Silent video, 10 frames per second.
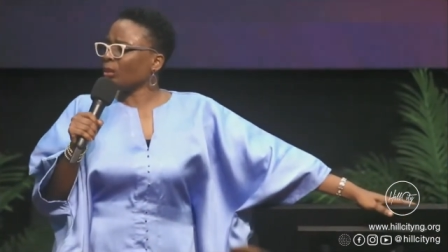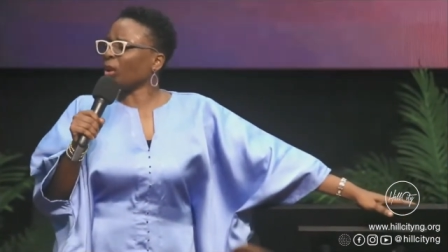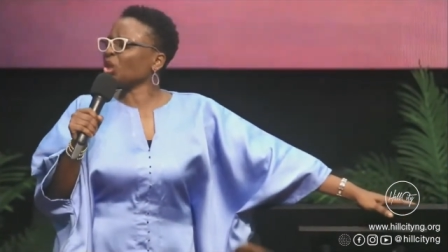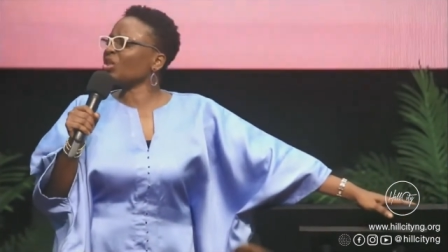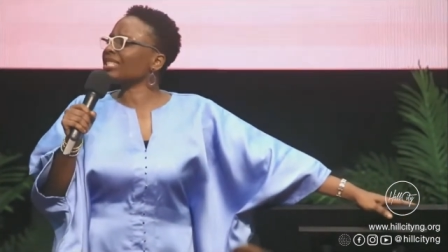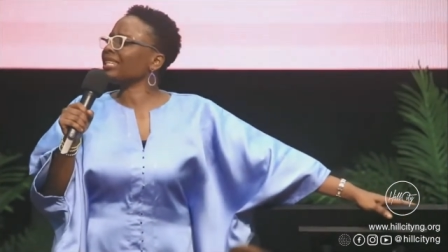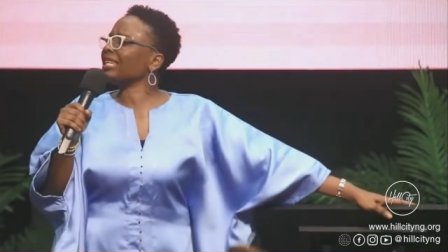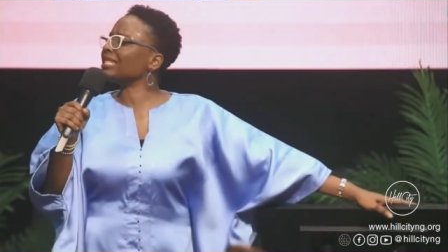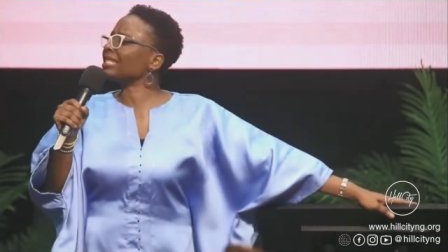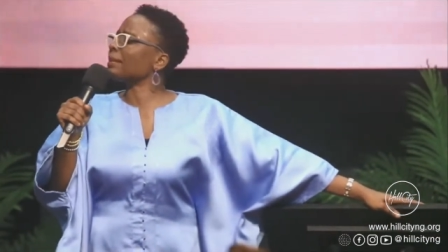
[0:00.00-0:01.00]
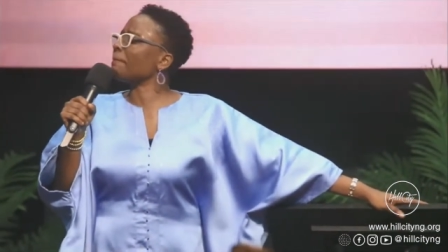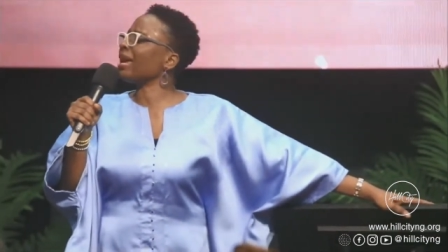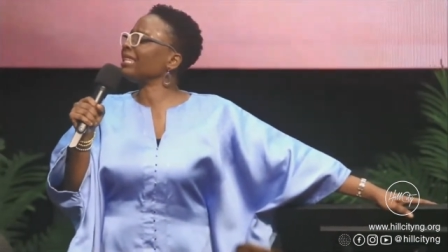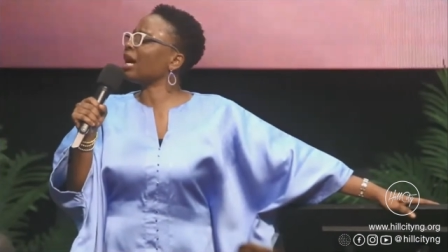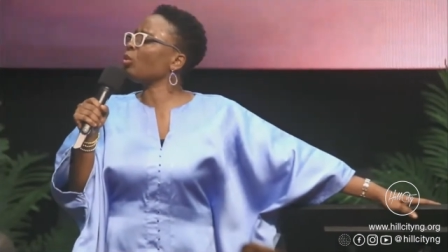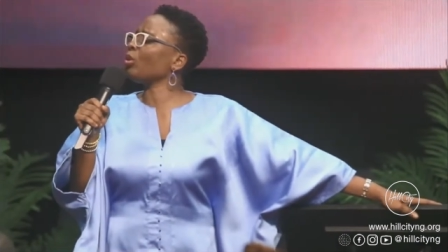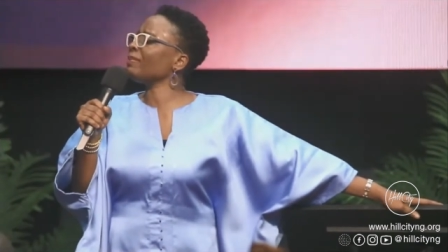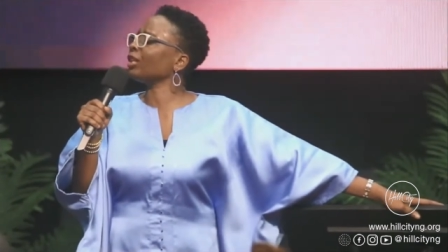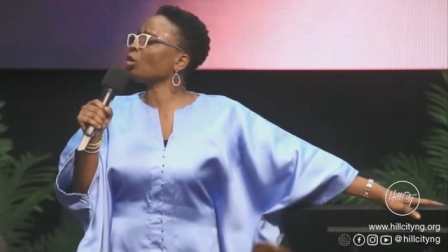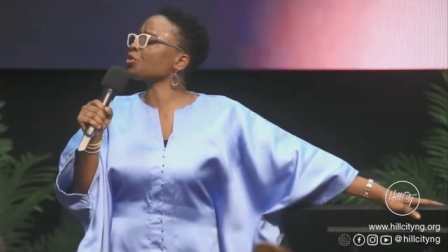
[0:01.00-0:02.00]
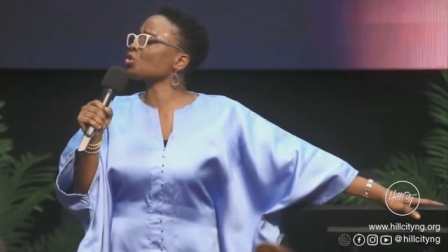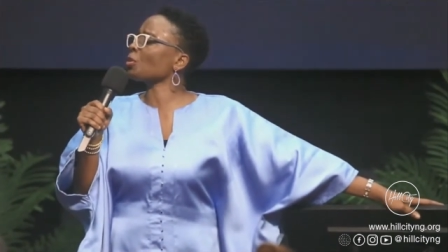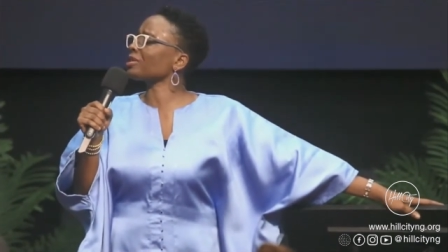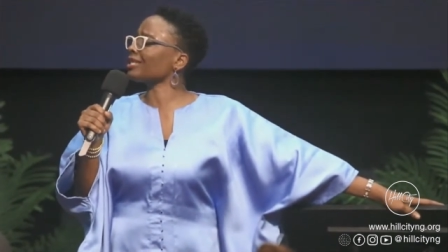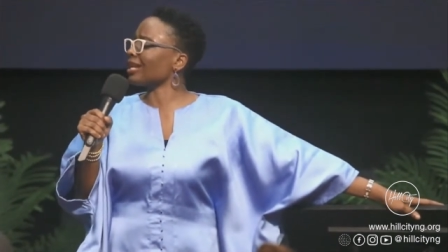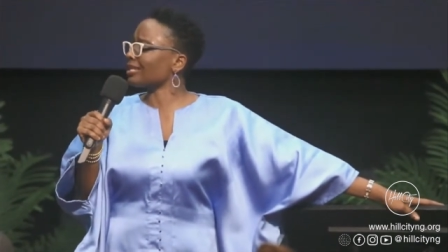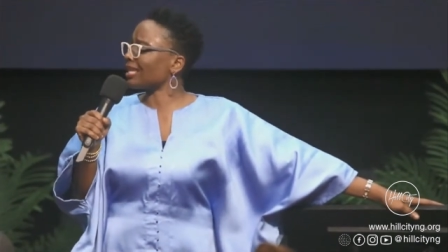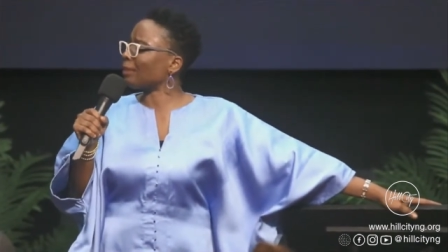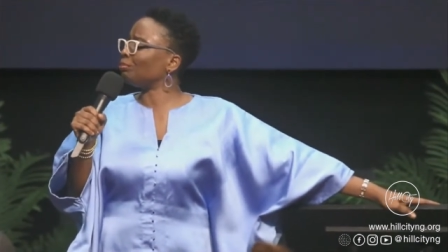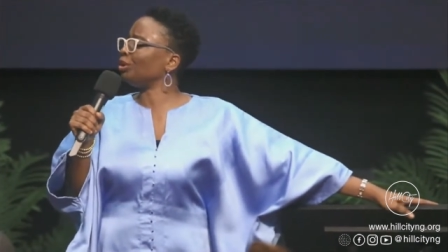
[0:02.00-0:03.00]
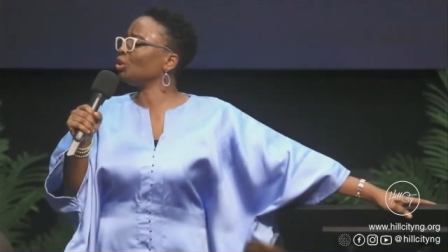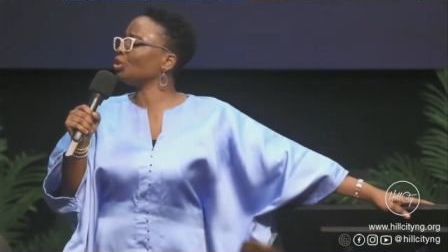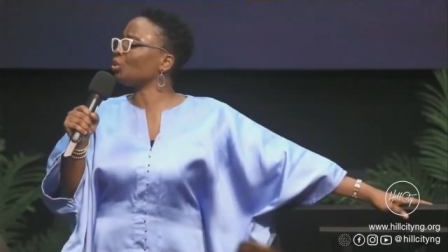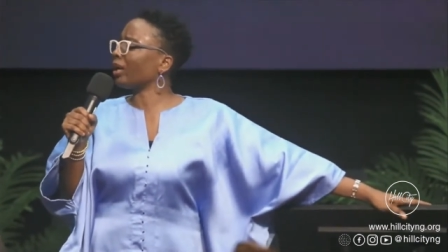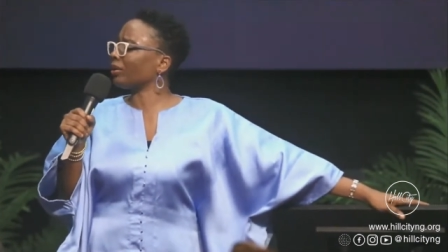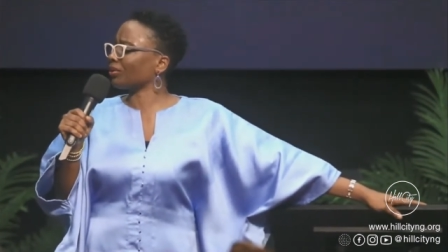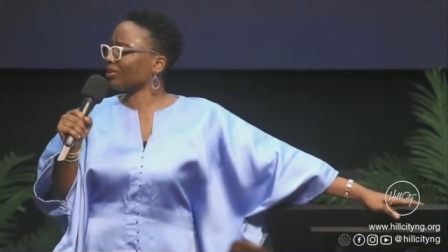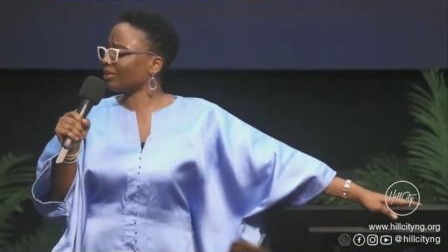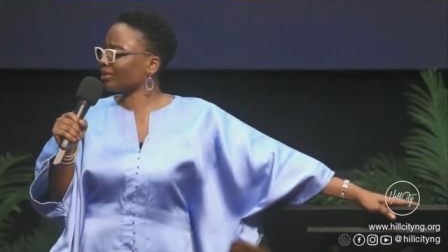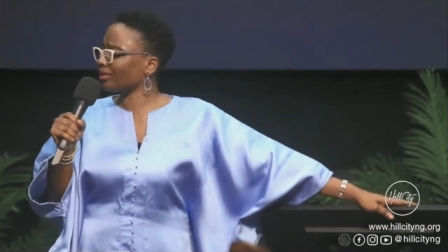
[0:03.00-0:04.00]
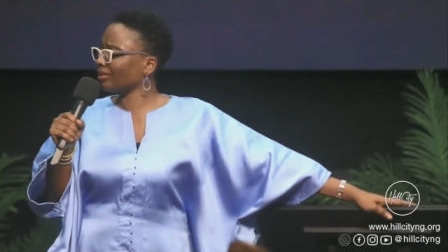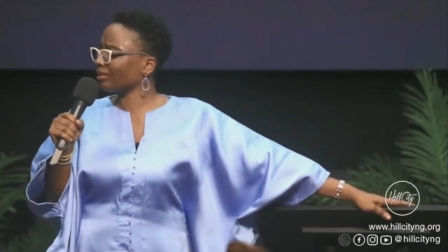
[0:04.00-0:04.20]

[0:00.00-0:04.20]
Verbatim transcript: But you see, it is the men and women of substance that build wealth.